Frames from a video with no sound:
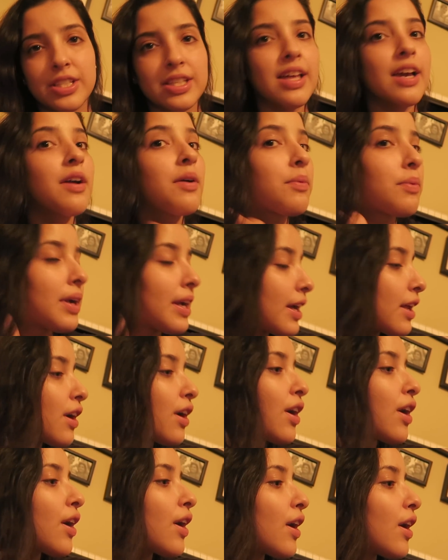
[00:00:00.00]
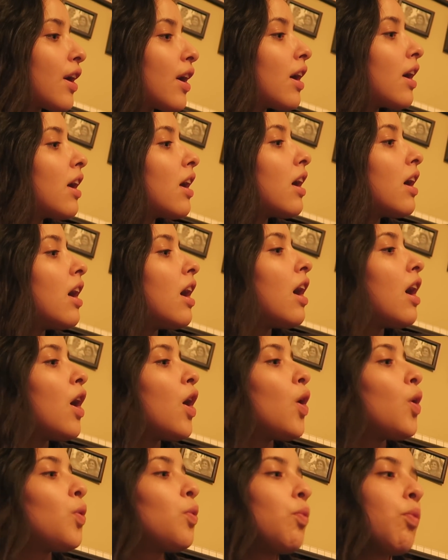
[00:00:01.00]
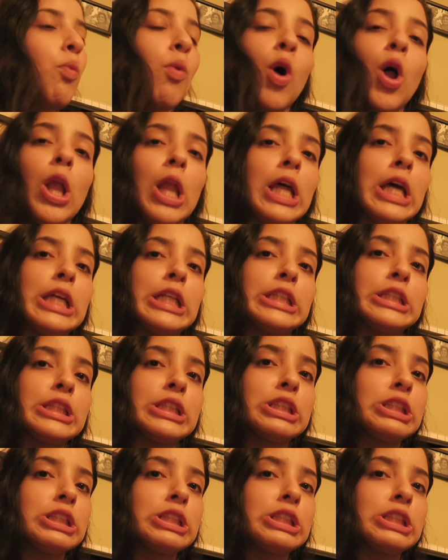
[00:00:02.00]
just like a regular wallet.